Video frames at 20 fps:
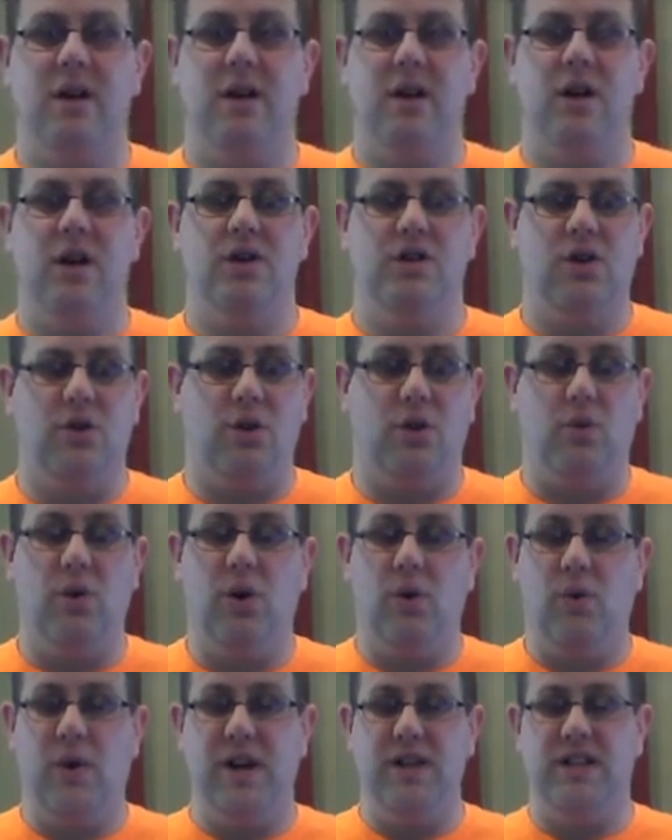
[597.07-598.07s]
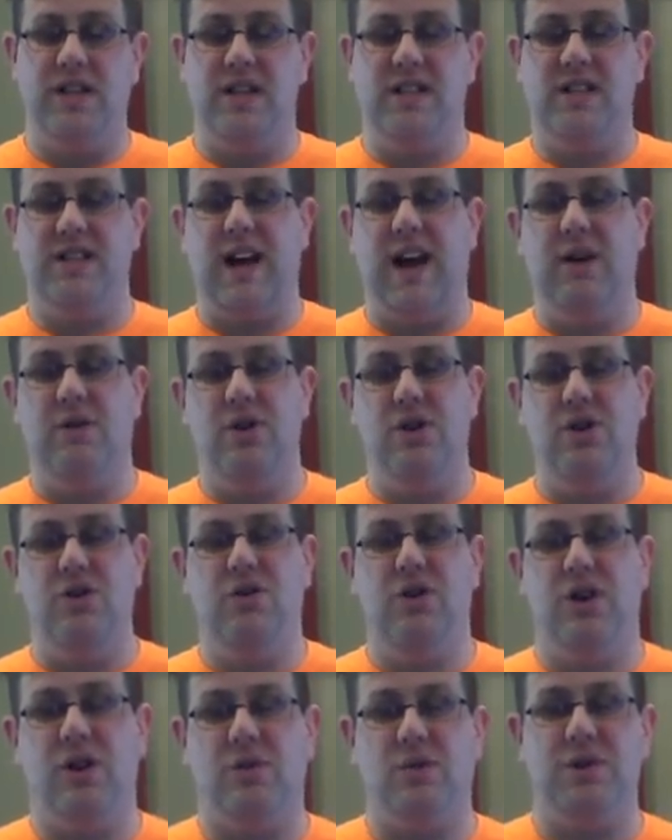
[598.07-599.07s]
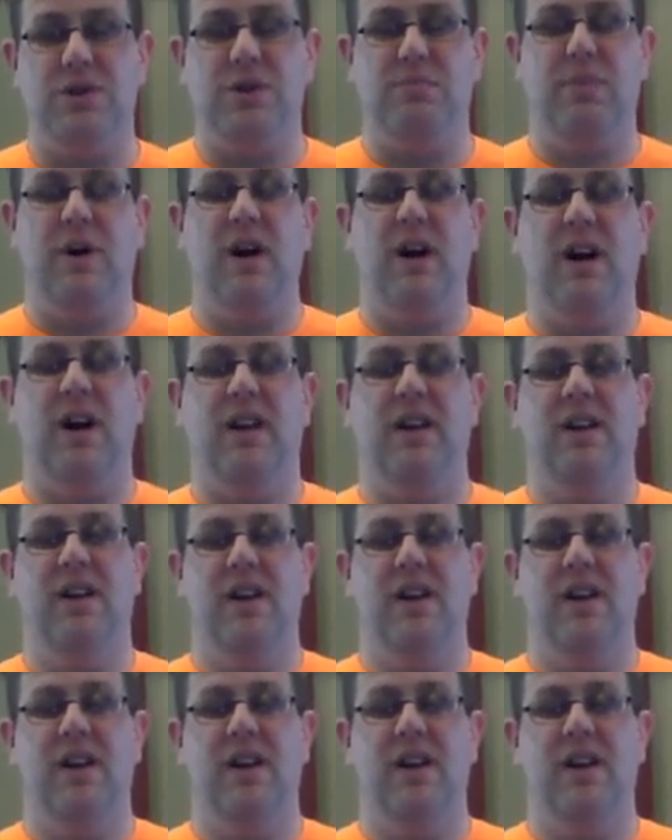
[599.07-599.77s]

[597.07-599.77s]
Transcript: So the real question is how are you going to respond